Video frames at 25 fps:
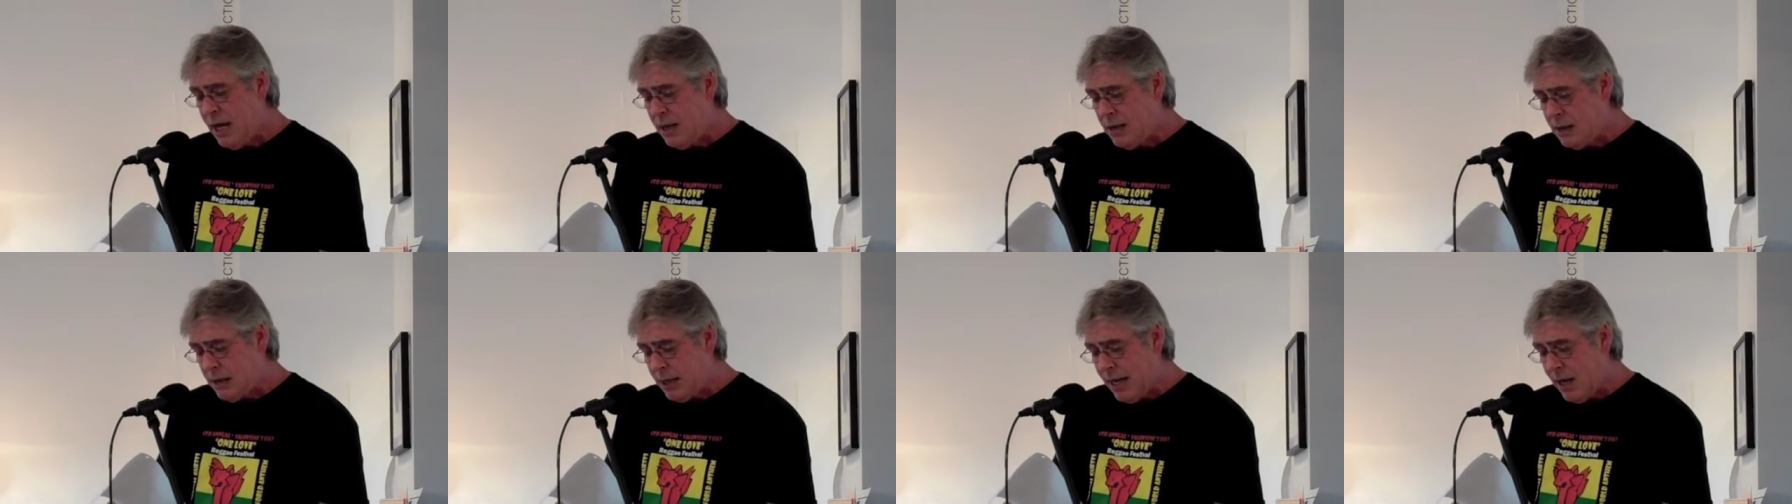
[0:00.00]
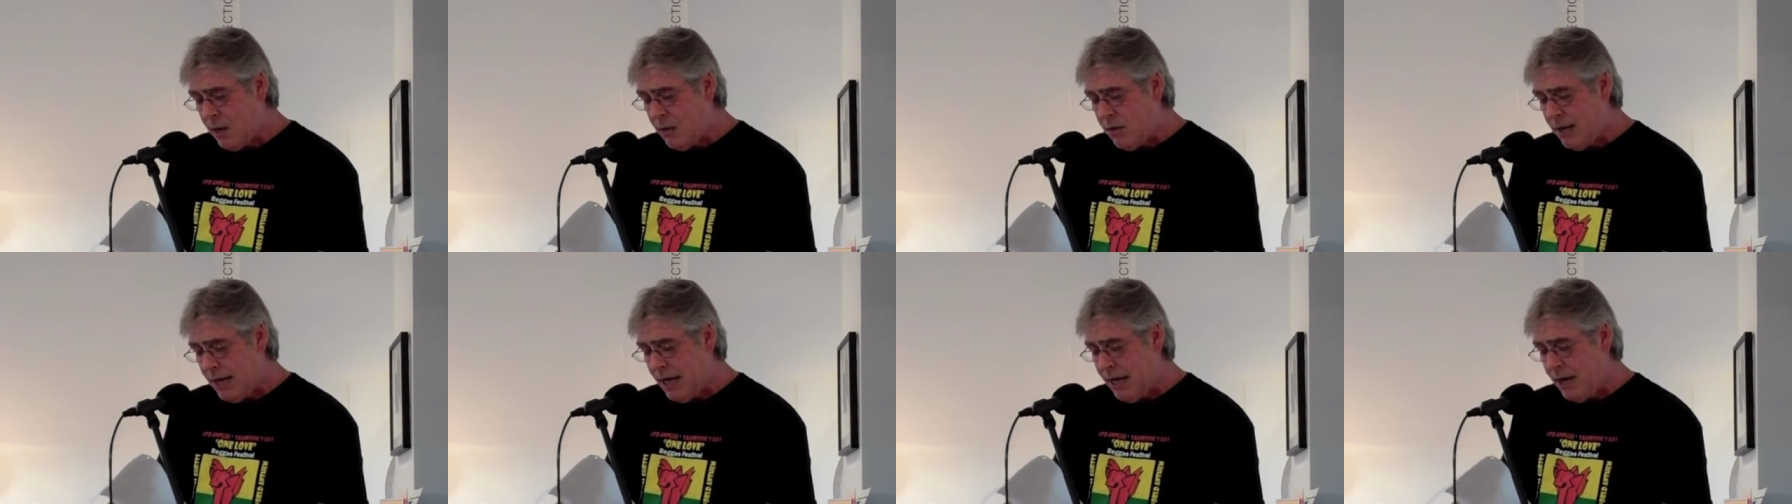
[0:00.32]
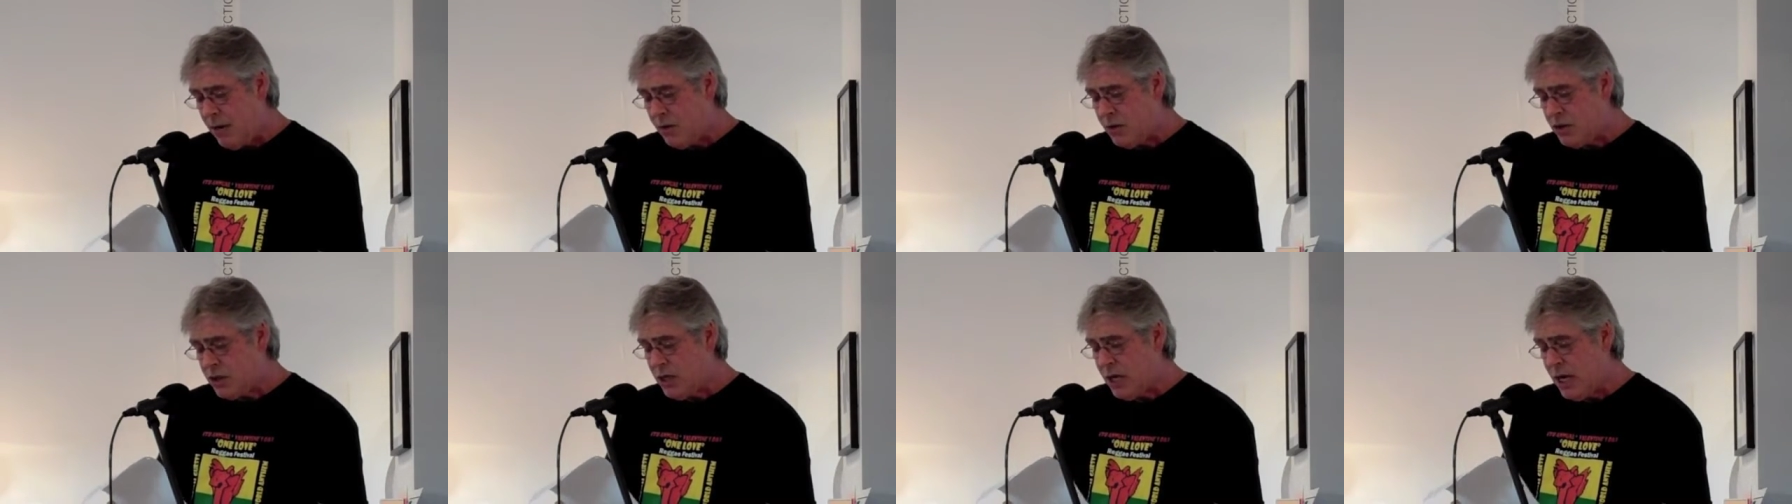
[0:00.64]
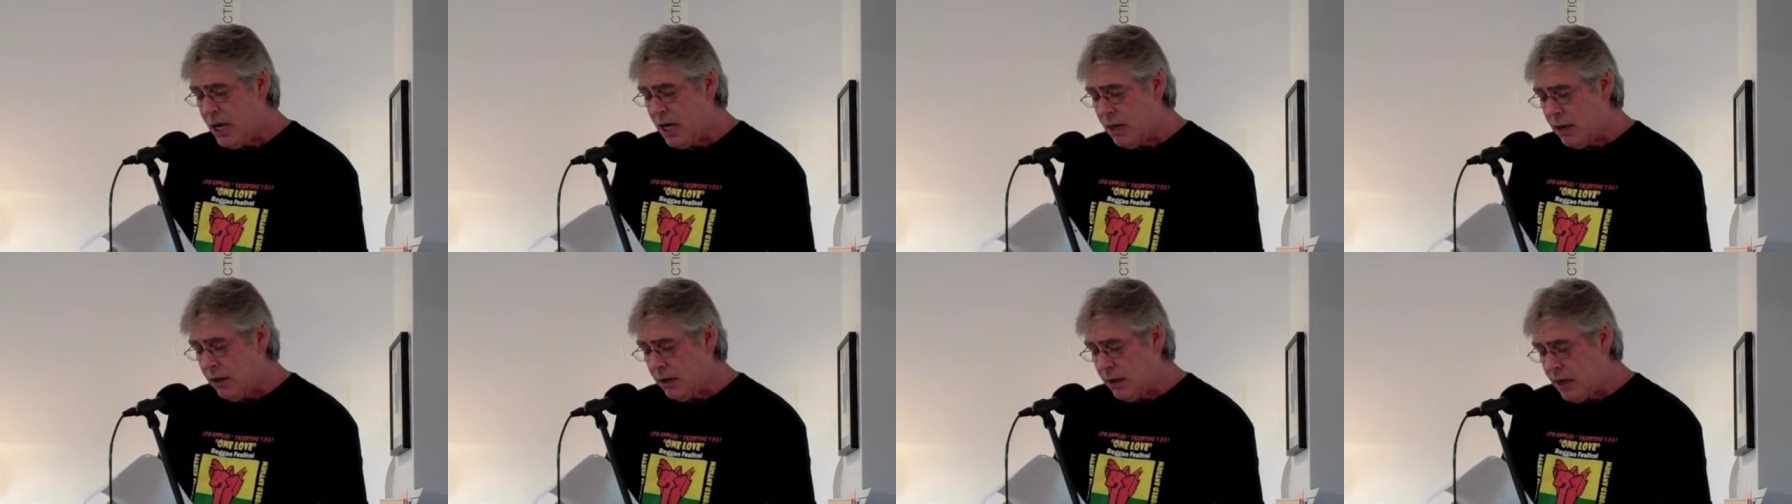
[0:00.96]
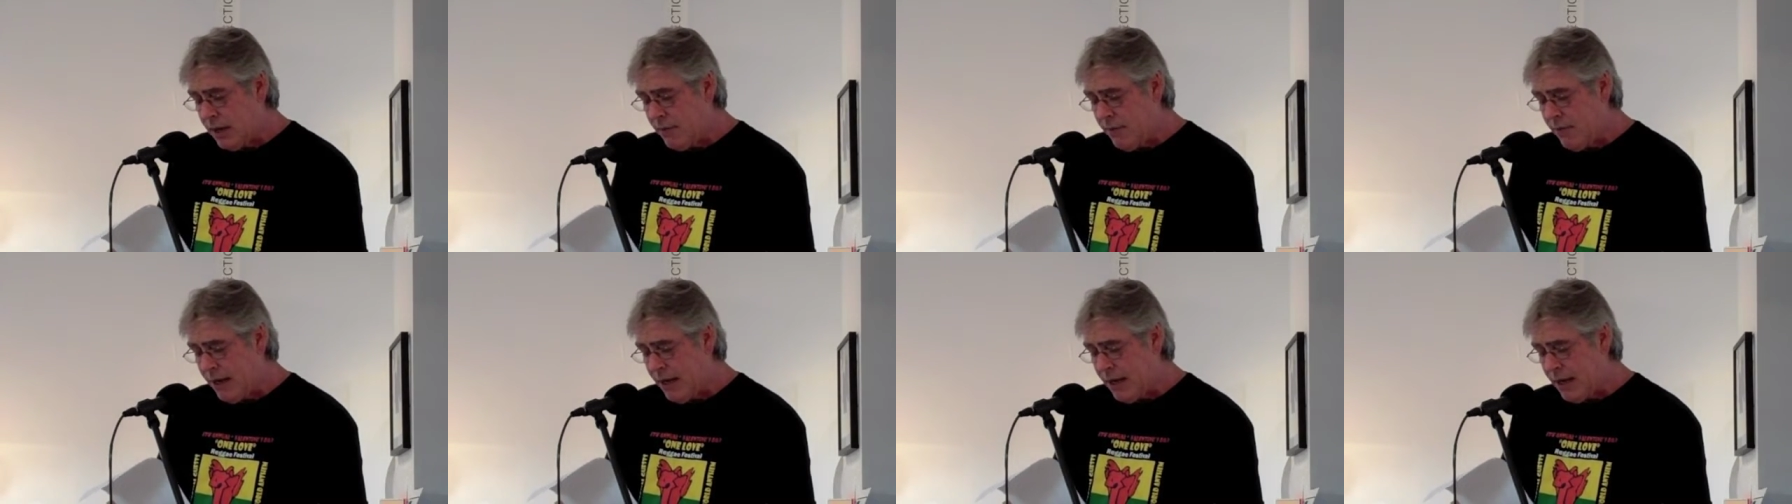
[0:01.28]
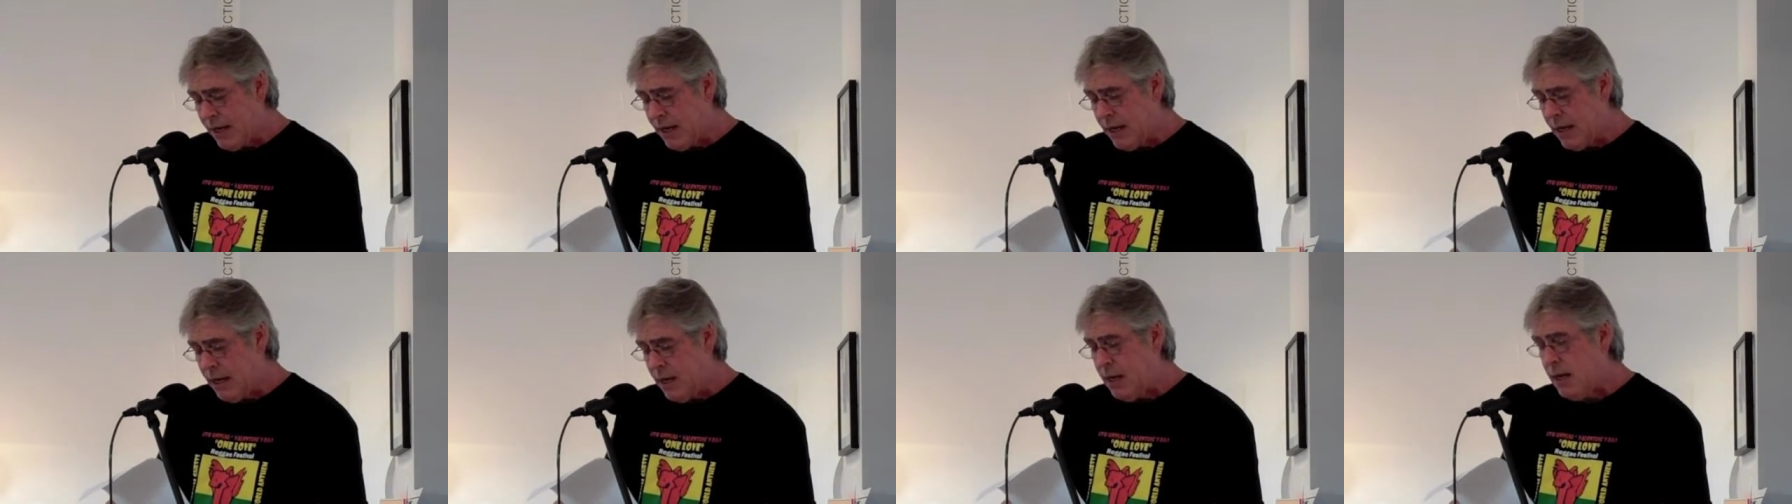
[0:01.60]
townhouse,
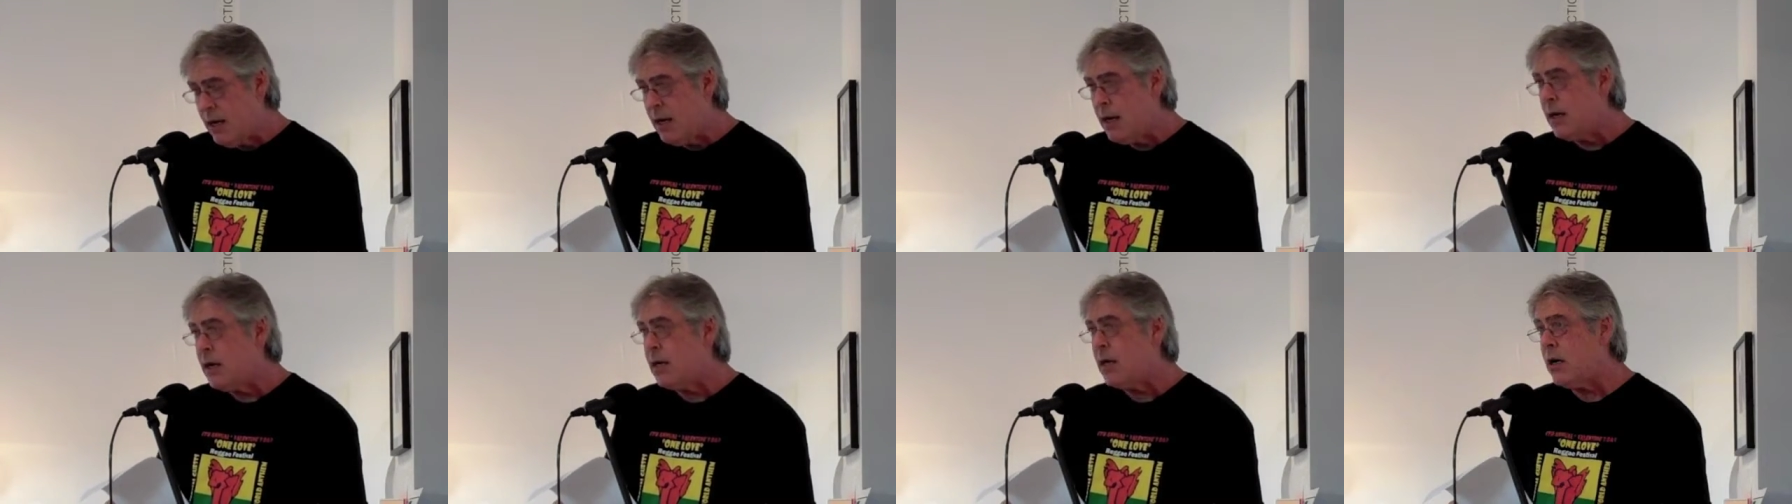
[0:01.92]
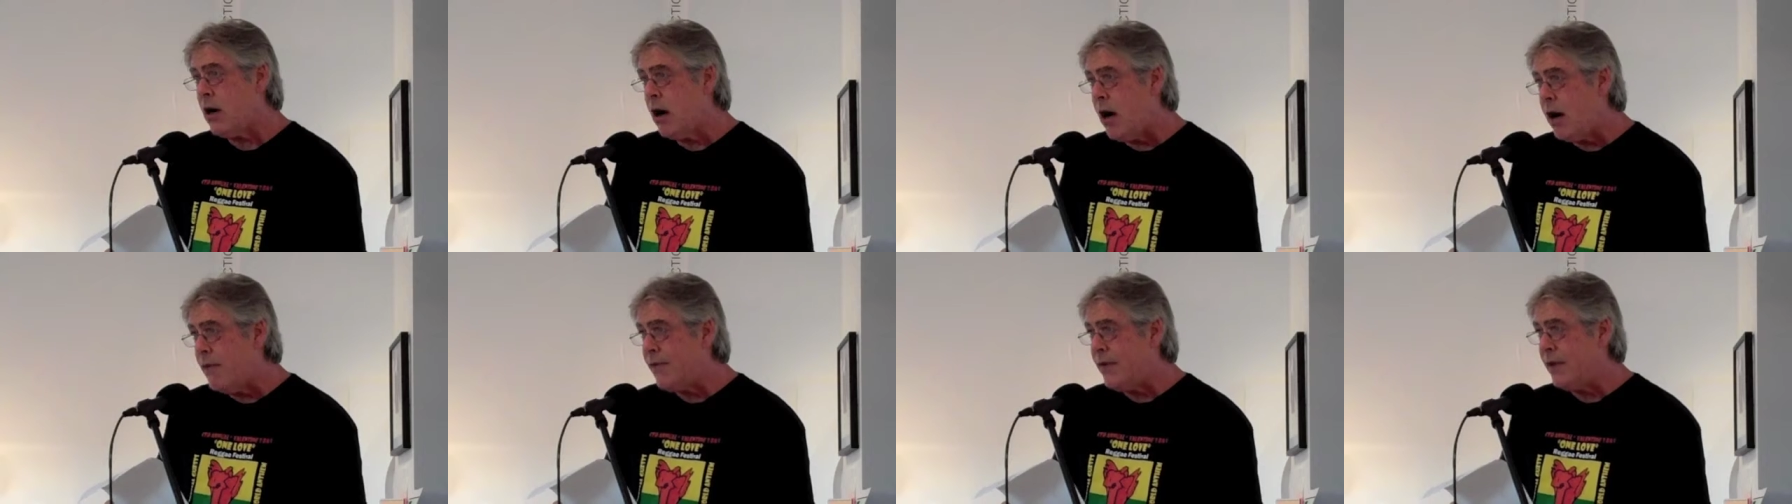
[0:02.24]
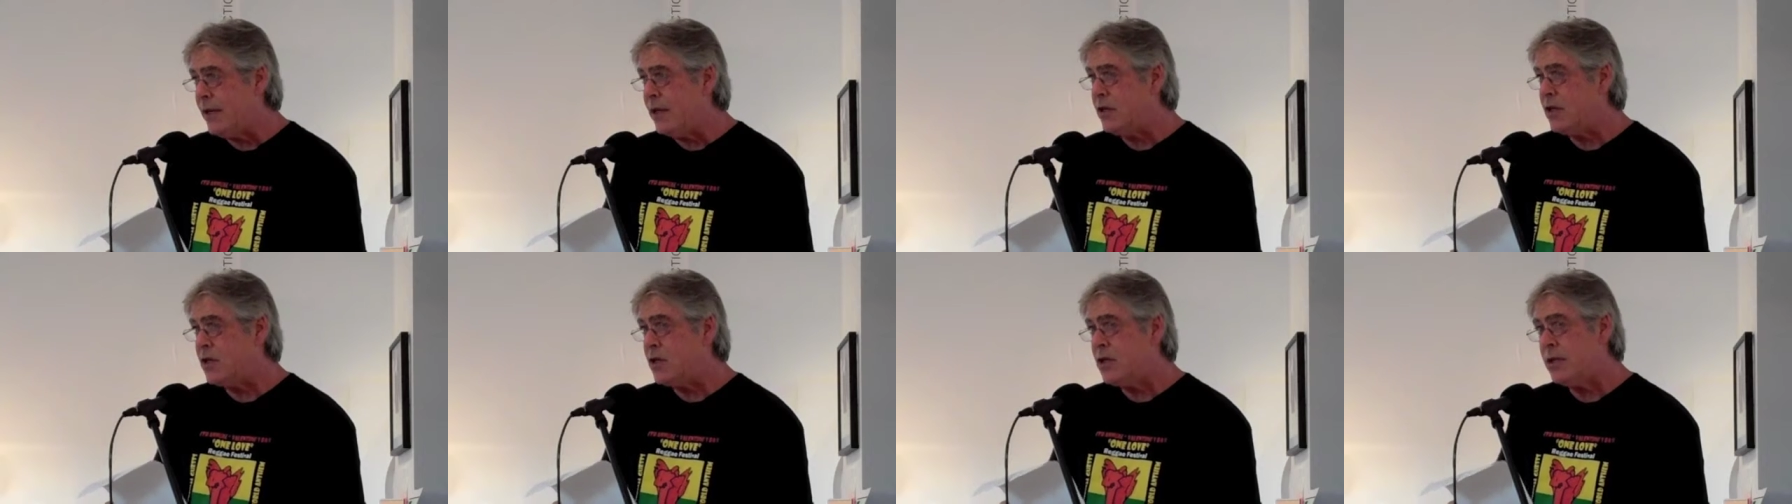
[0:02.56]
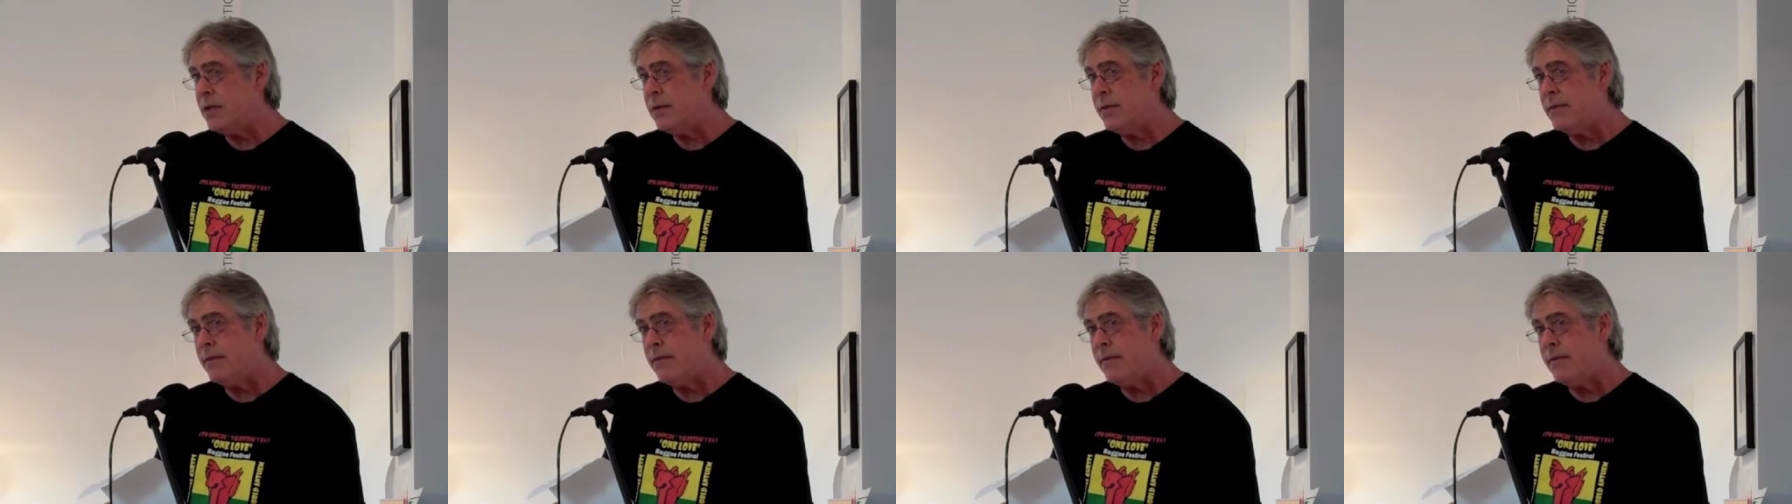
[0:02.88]
living coffins.